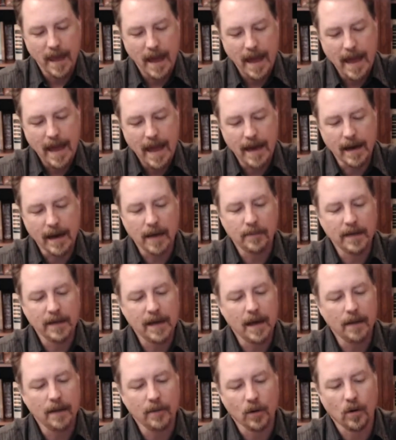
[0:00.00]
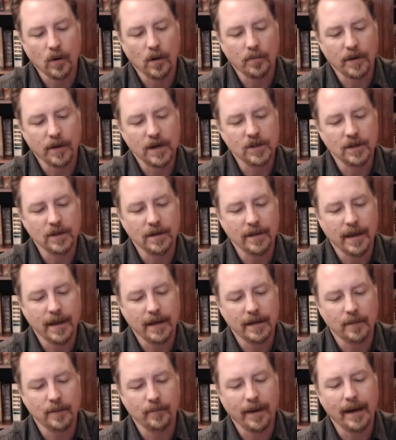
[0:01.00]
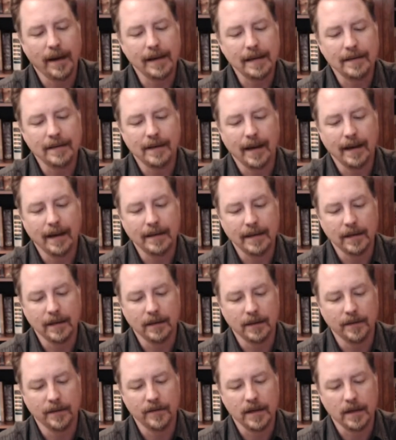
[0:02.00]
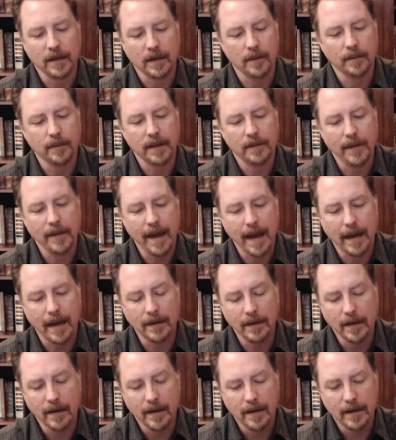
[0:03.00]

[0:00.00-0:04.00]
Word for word: At IBM, a corporation that embodied the ideal of the company man,